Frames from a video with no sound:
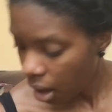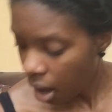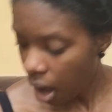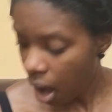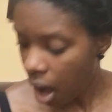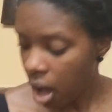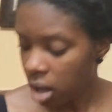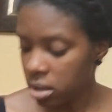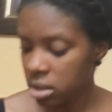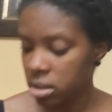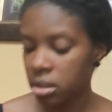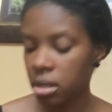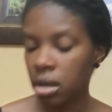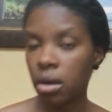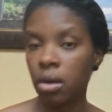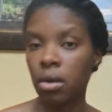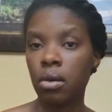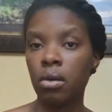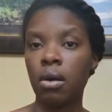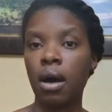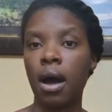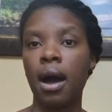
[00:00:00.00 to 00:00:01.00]

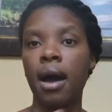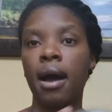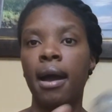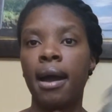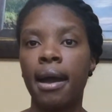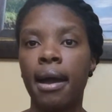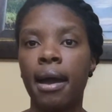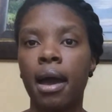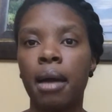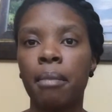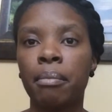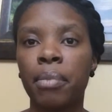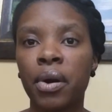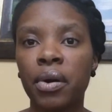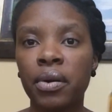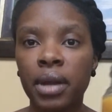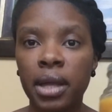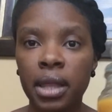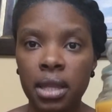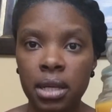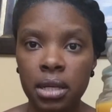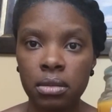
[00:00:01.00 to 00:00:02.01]
Also, I am
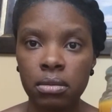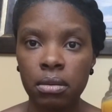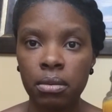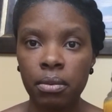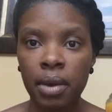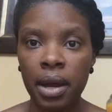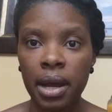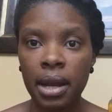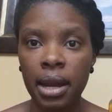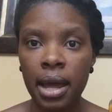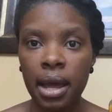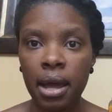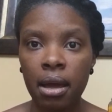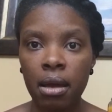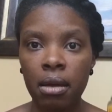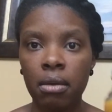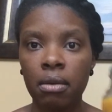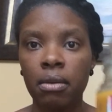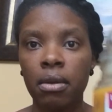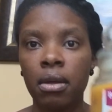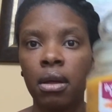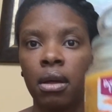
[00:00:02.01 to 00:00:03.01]
burning this one right
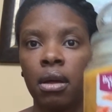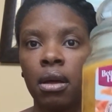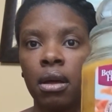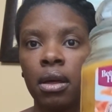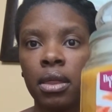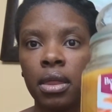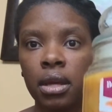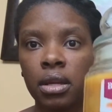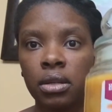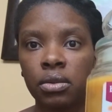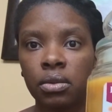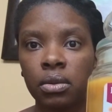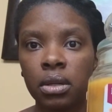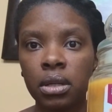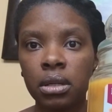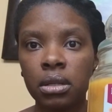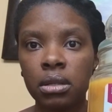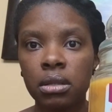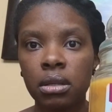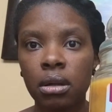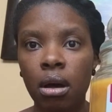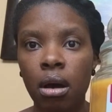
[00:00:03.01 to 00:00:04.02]
now. This one
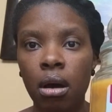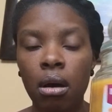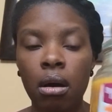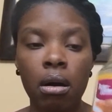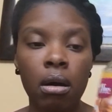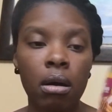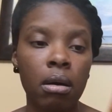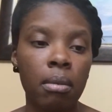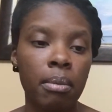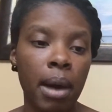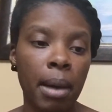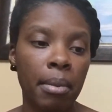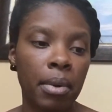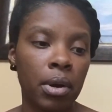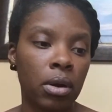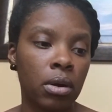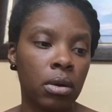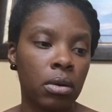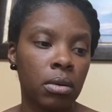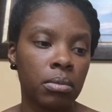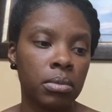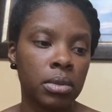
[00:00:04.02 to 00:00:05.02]
is called, by Better
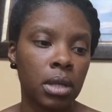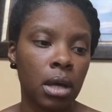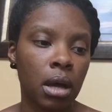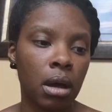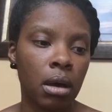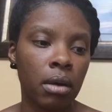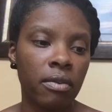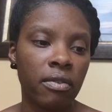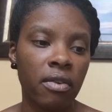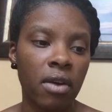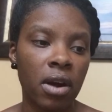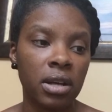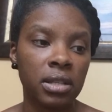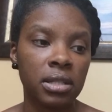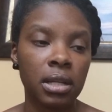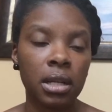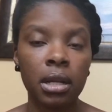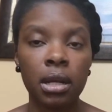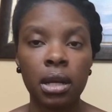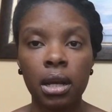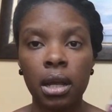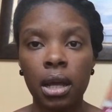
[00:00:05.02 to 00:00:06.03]
Homes, uh,
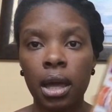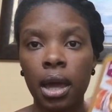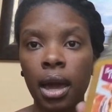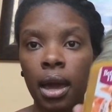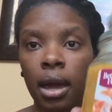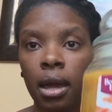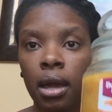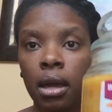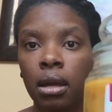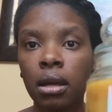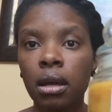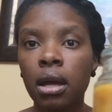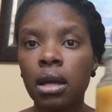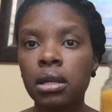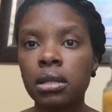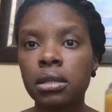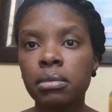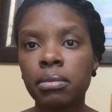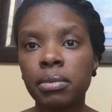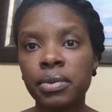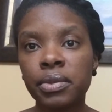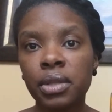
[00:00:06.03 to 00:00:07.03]
Frosted Honey Cake. It
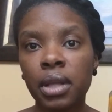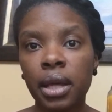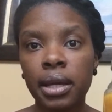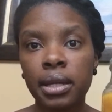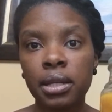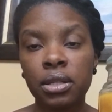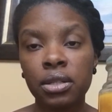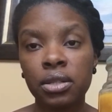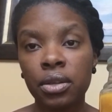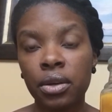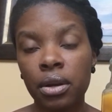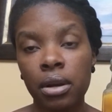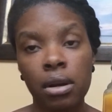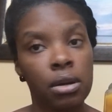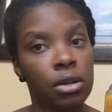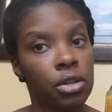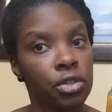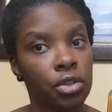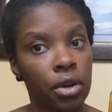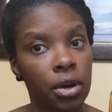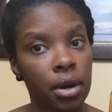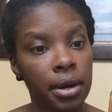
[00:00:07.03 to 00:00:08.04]
smells like dessert in a
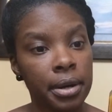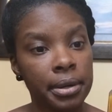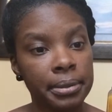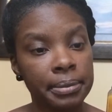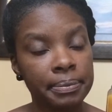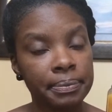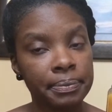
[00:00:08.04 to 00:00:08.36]
jar.